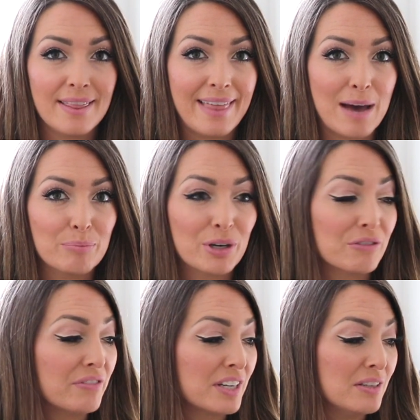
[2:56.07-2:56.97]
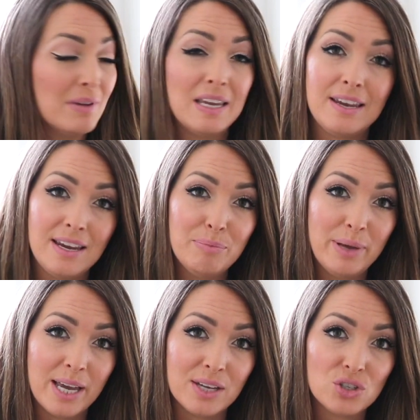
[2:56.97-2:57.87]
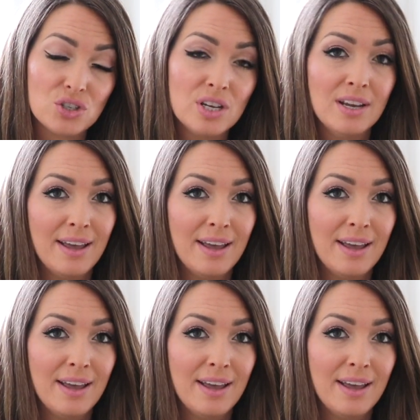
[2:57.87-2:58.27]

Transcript: that perfect E pitch,